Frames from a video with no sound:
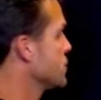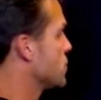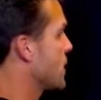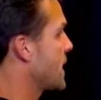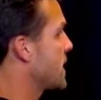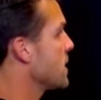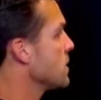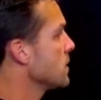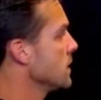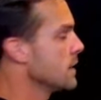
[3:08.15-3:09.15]
So right
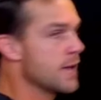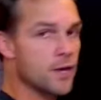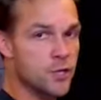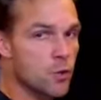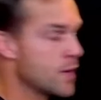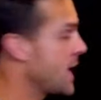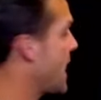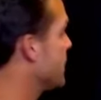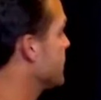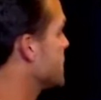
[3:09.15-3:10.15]
here, now you're going
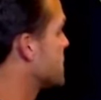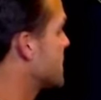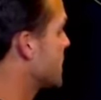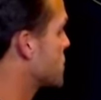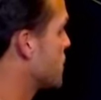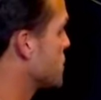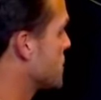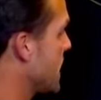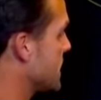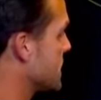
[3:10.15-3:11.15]
to have
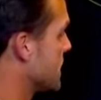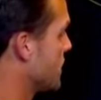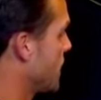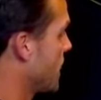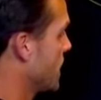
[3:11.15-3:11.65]
6%.